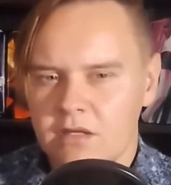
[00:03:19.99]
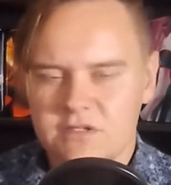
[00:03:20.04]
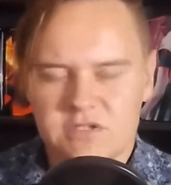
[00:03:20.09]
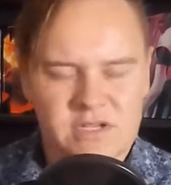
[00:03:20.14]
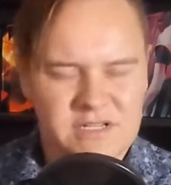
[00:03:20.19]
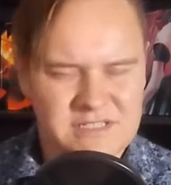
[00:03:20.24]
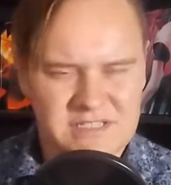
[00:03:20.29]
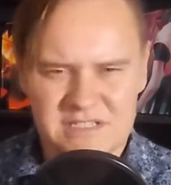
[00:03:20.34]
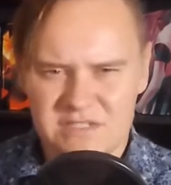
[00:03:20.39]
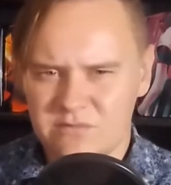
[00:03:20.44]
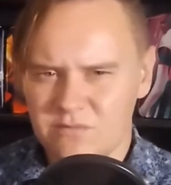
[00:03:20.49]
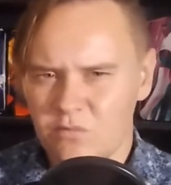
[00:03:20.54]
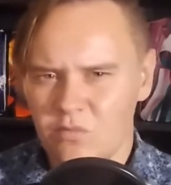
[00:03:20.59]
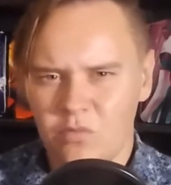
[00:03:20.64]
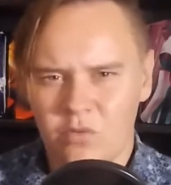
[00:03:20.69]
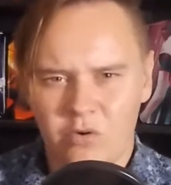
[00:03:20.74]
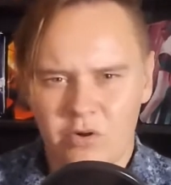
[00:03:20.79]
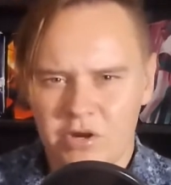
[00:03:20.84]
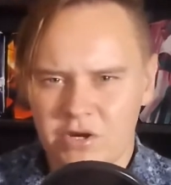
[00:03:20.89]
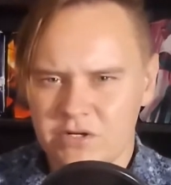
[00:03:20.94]
as his
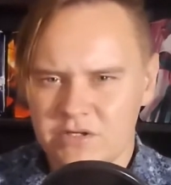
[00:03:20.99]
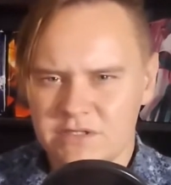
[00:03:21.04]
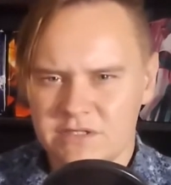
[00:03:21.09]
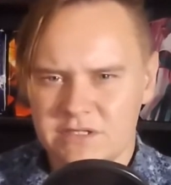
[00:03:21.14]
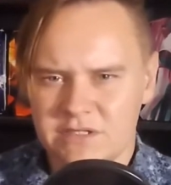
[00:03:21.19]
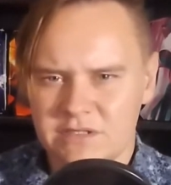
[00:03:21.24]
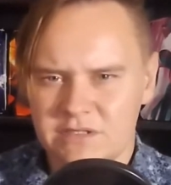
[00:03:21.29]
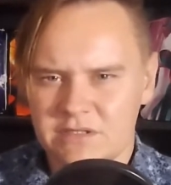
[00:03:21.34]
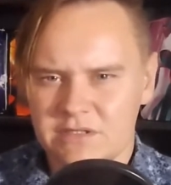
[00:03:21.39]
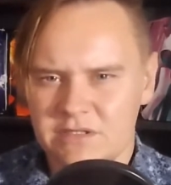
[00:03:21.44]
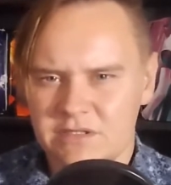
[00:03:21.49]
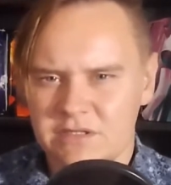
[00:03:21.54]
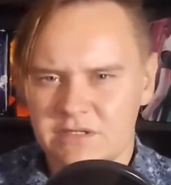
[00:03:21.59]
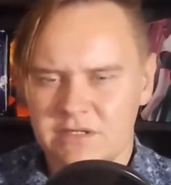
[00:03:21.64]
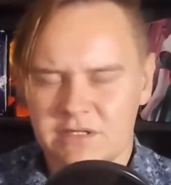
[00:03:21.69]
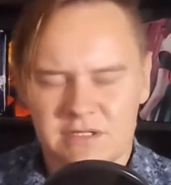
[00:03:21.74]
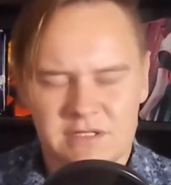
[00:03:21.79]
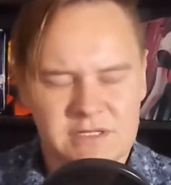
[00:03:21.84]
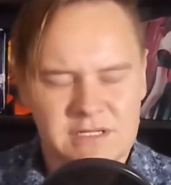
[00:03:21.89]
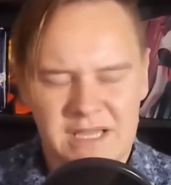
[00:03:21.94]
warriors, and
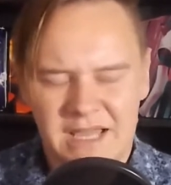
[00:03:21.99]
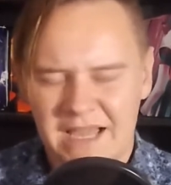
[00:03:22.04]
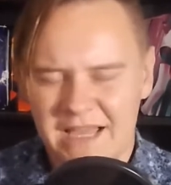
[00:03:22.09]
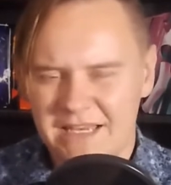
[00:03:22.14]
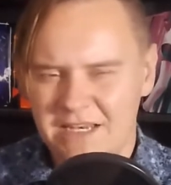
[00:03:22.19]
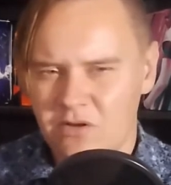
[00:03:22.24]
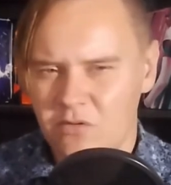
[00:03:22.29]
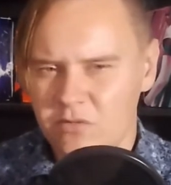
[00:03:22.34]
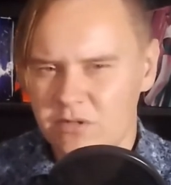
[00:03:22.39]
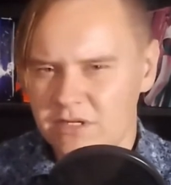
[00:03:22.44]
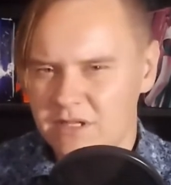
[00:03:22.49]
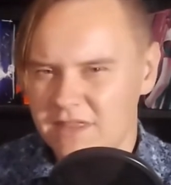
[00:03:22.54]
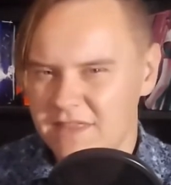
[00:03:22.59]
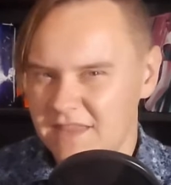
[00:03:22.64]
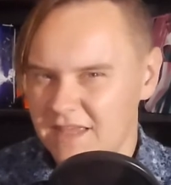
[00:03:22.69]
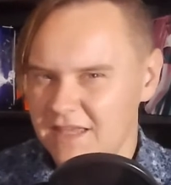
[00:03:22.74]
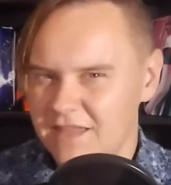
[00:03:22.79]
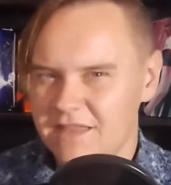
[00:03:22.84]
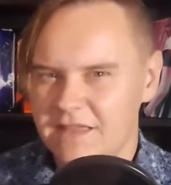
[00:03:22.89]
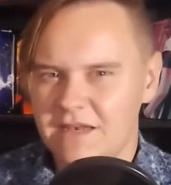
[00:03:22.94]
I don't
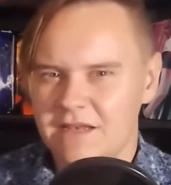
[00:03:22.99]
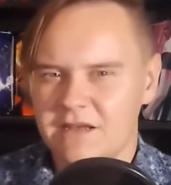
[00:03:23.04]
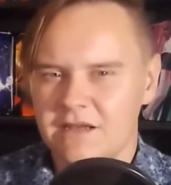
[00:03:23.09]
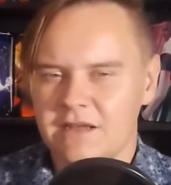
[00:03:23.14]
think that